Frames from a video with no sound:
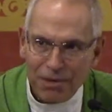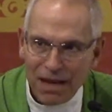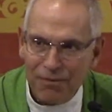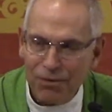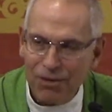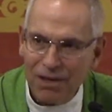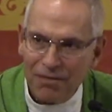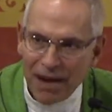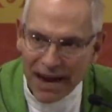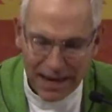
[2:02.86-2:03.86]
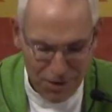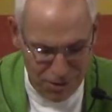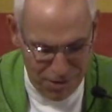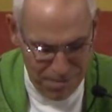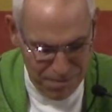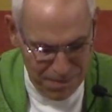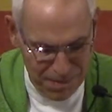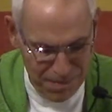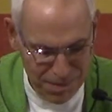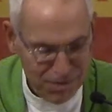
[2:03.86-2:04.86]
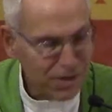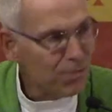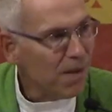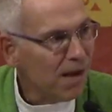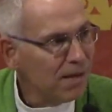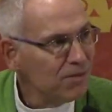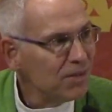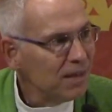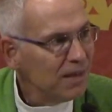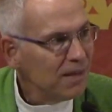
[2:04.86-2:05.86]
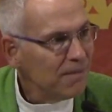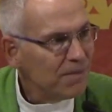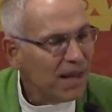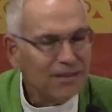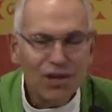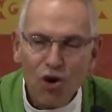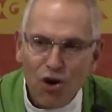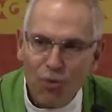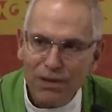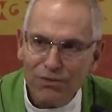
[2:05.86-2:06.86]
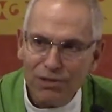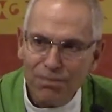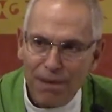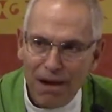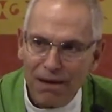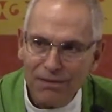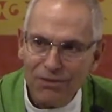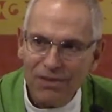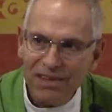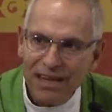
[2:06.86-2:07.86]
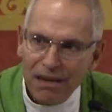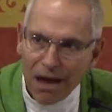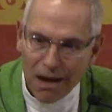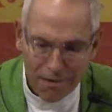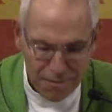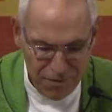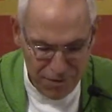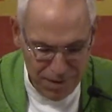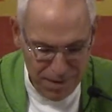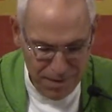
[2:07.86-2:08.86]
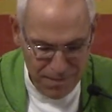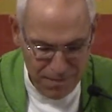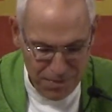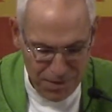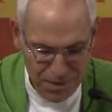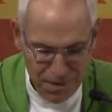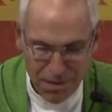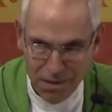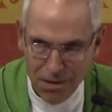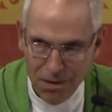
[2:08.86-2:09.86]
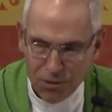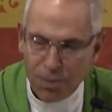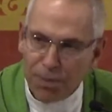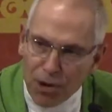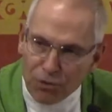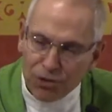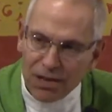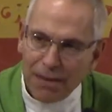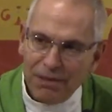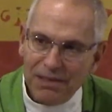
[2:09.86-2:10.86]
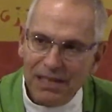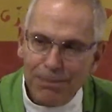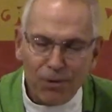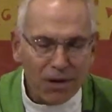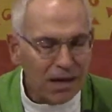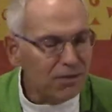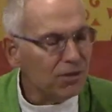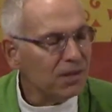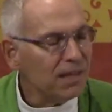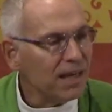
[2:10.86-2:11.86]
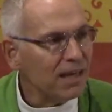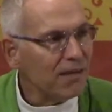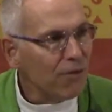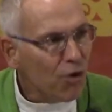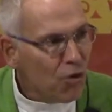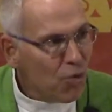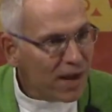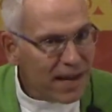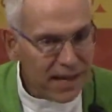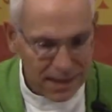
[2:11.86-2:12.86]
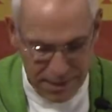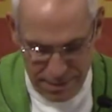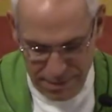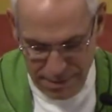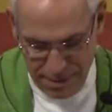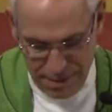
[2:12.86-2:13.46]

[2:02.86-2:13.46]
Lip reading: level of anger, but he responds as he always responds, in love, to propose to them a deeper understanding of who he is